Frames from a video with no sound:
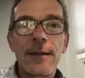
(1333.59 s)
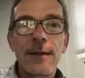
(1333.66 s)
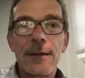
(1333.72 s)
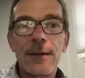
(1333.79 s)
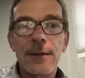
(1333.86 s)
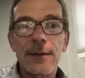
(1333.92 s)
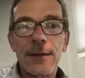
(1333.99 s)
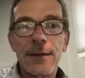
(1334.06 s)

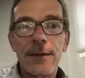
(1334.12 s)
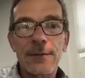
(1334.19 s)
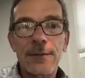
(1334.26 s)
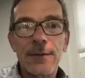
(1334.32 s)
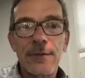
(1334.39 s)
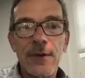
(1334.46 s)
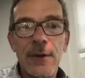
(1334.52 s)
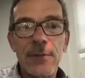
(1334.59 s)

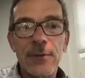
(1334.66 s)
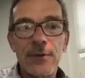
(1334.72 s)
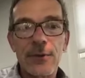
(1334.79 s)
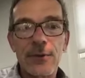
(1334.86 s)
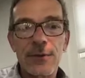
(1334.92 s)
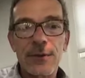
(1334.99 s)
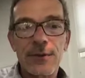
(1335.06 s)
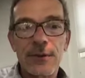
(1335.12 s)
of
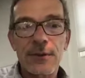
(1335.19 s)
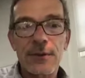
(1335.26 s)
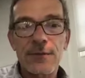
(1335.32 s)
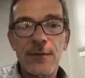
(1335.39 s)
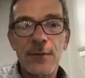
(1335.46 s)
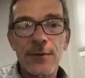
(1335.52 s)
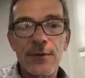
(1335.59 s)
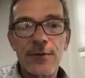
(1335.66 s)
opportunities
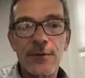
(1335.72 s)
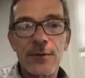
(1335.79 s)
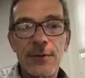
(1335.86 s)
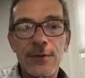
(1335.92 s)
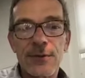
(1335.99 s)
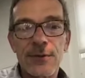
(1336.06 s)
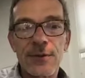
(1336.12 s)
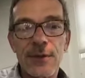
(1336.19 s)
for
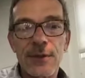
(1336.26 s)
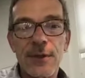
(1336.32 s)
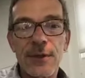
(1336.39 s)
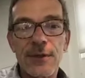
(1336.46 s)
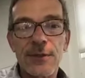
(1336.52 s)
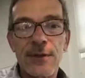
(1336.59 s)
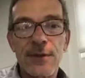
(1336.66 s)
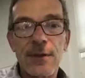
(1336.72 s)
students today
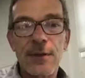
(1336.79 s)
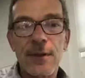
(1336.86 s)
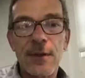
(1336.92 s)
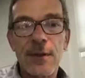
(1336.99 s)
to